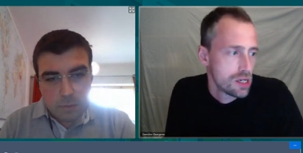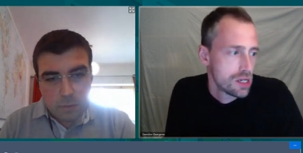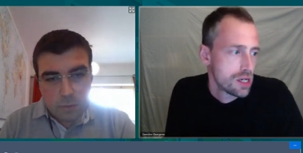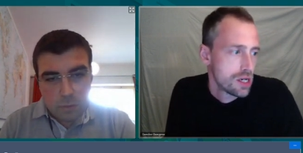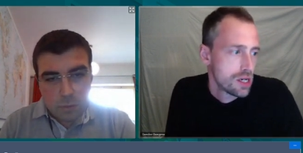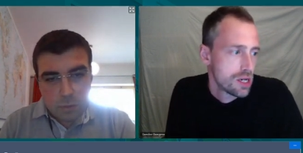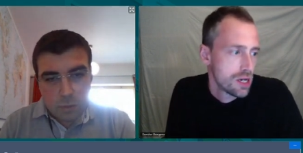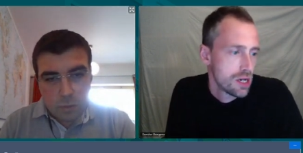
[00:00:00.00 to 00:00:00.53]

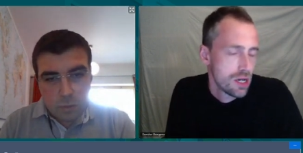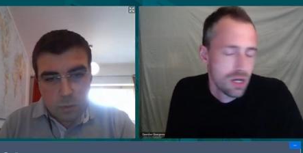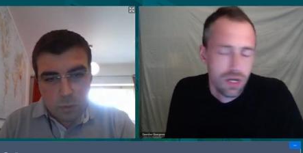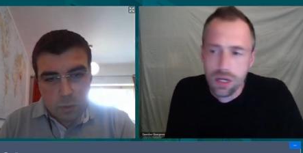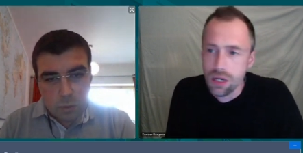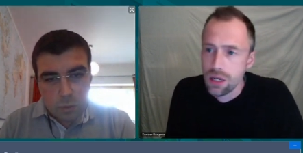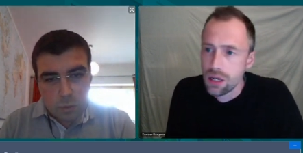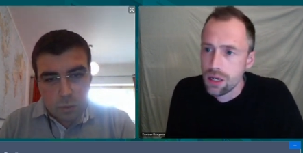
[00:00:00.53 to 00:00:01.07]

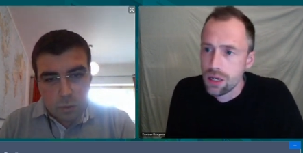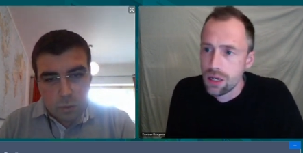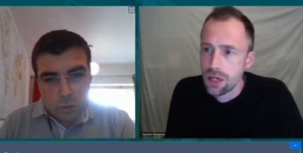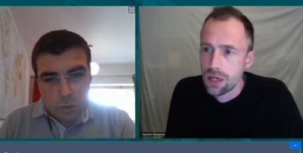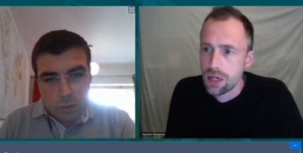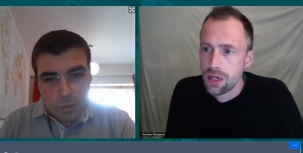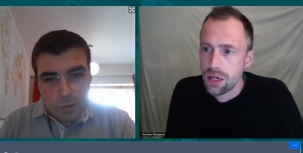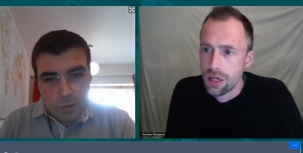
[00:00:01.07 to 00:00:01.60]

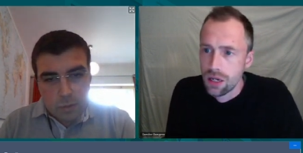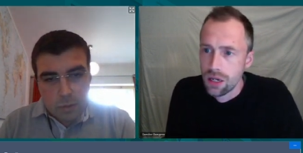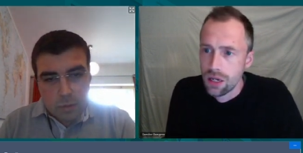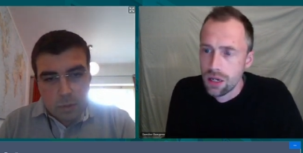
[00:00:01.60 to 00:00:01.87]
No one is speaking in this clip.